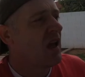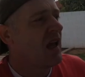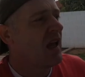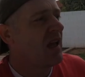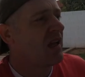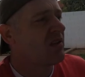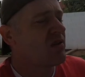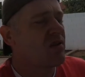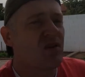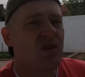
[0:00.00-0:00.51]

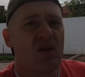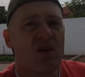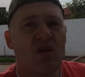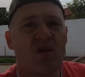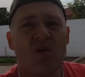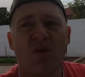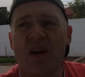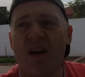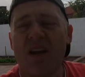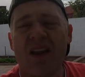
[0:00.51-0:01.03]
And
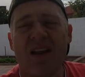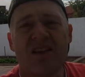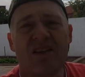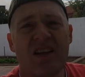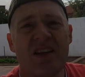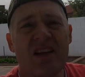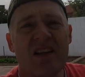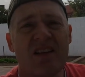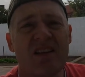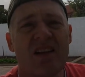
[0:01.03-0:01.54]
so uh, that's
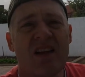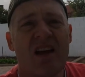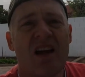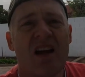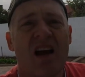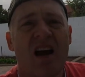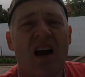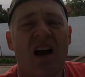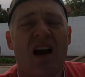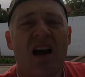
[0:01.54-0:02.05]
it.
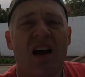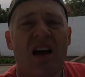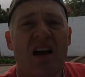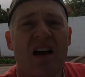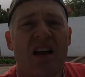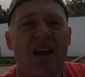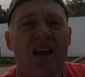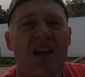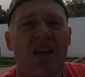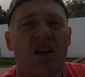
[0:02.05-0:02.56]

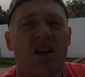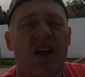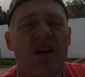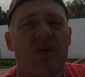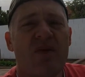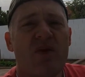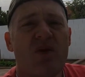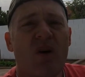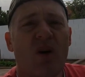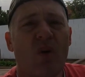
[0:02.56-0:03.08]
Uh,
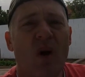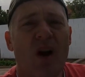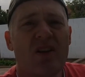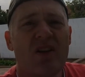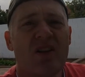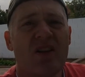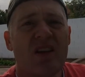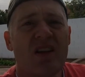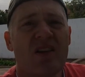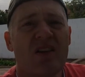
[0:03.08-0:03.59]
if you are
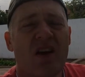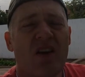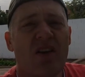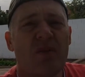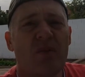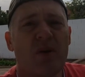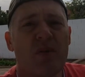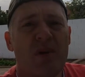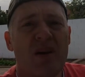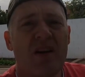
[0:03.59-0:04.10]
watching this on
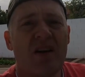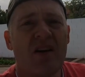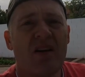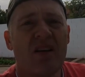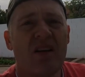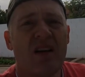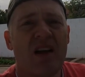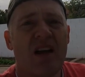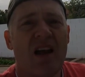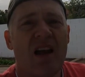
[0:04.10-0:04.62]
the
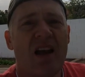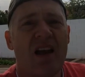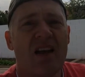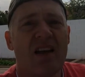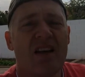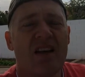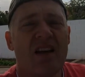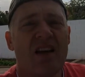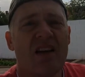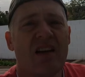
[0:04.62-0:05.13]
premiere
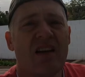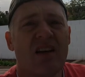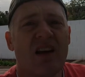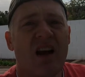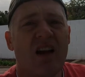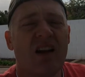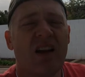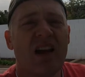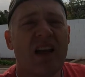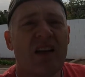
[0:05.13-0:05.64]
and uh,
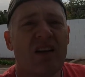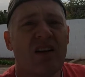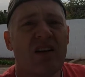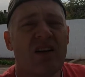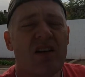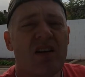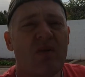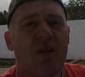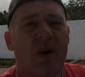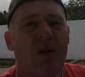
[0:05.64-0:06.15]
not
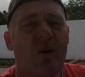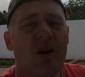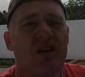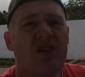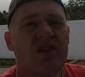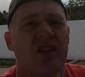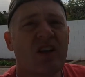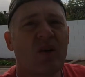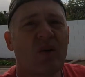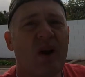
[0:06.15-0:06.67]
later, you might want to
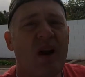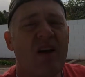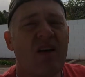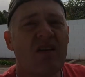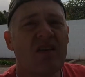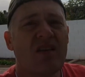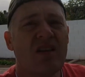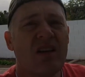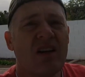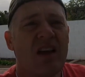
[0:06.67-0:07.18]
stick
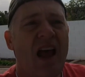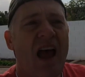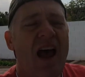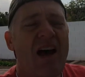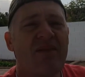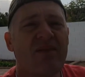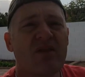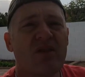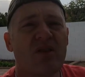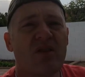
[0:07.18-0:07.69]
around
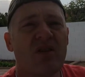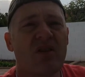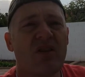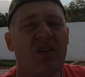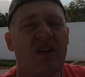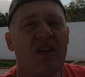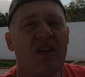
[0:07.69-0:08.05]
after